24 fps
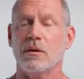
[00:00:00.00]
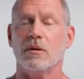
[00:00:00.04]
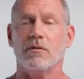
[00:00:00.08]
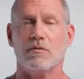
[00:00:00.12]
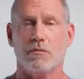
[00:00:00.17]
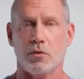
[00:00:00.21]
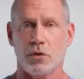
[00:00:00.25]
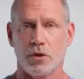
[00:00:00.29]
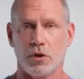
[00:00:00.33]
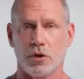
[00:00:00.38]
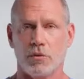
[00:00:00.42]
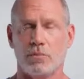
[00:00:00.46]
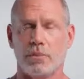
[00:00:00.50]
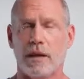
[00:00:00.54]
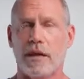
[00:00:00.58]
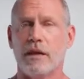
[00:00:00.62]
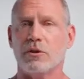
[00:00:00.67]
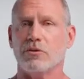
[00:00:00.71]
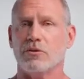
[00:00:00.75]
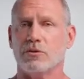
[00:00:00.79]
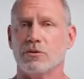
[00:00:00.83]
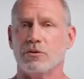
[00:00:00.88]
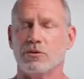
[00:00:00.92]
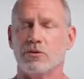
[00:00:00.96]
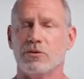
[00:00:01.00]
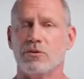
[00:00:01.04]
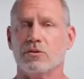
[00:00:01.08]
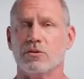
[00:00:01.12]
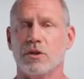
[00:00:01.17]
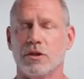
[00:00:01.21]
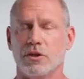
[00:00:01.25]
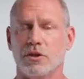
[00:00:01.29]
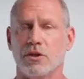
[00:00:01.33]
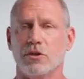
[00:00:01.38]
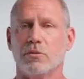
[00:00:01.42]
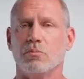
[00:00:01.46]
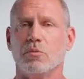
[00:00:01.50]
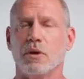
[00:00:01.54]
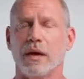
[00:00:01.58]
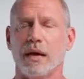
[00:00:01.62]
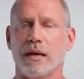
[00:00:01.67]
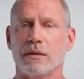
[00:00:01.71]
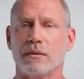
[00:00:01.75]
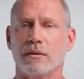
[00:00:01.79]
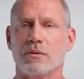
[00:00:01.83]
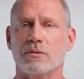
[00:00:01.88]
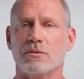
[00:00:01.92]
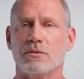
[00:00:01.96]
for your patients in your
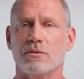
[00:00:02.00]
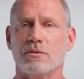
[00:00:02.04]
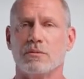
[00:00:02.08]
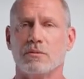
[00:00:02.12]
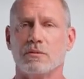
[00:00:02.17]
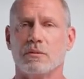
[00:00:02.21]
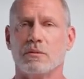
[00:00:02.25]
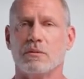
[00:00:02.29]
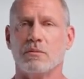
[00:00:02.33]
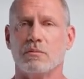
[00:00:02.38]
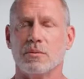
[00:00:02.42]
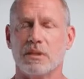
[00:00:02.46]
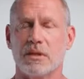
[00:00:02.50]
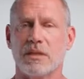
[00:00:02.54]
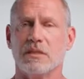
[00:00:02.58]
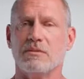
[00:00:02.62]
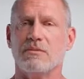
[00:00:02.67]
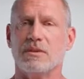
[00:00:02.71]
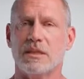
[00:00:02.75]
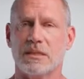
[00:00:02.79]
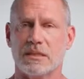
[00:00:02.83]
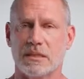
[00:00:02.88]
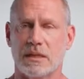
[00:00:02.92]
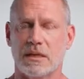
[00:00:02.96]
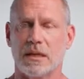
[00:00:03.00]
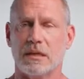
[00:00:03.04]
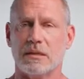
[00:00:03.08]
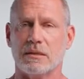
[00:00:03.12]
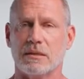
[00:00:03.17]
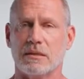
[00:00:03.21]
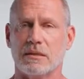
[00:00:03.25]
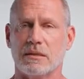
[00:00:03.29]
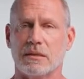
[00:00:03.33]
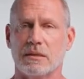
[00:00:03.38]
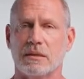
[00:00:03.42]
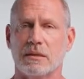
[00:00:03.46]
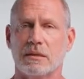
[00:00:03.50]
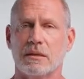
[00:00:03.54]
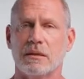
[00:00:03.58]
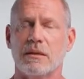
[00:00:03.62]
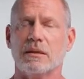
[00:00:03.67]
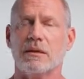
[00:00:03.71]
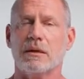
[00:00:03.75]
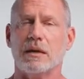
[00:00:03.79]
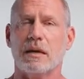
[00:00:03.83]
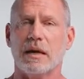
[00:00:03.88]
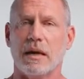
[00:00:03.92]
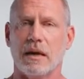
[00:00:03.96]
practice, please visit us
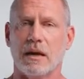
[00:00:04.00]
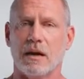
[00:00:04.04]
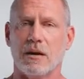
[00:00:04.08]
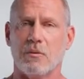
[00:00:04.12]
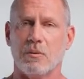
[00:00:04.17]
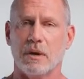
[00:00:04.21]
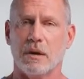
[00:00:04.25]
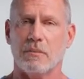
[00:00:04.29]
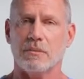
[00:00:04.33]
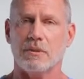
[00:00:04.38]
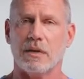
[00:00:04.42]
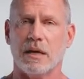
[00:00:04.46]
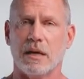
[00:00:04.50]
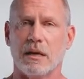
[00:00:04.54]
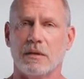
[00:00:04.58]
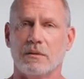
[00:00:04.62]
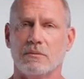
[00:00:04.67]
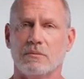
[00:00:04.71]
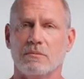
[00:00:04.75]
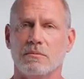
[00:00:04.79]
at our website,